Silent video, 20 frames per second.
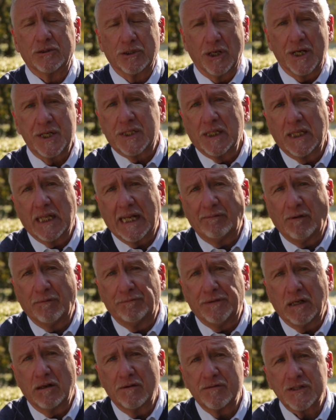do I still have a
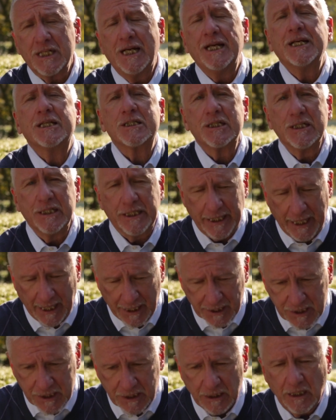fear of snakes?
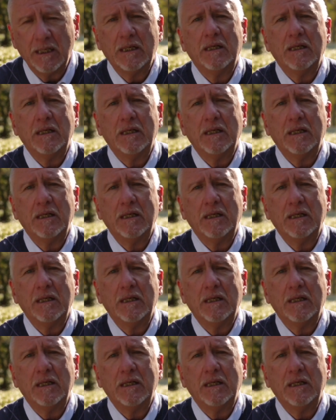Yes.